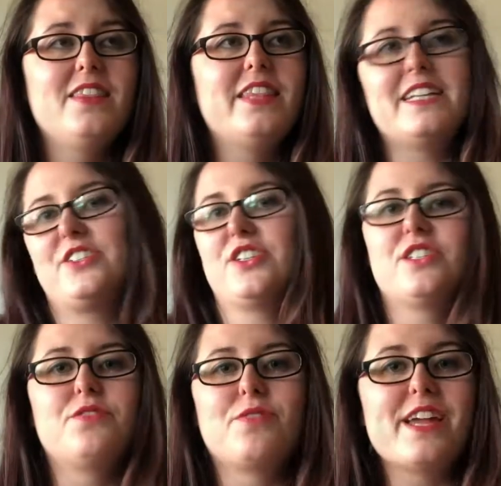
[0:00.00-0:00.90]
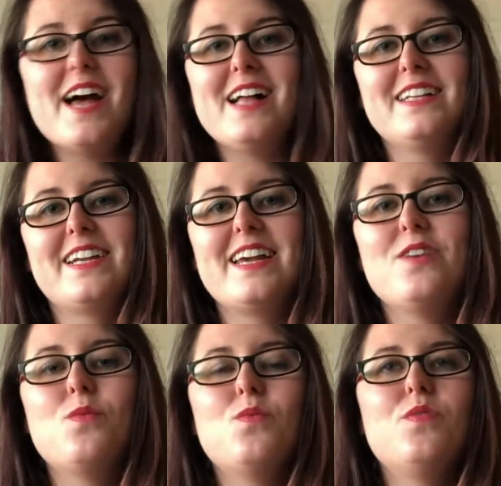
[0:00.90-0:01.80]
That's just
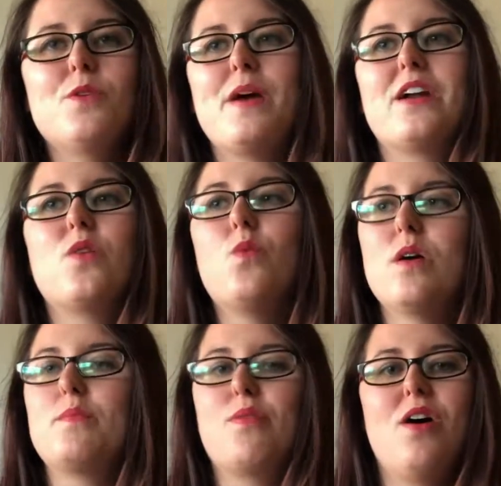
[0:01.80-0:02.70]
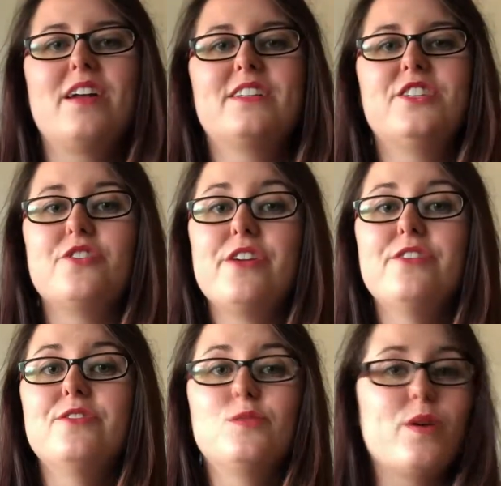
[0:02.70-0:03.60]
reality. No matter what product you use,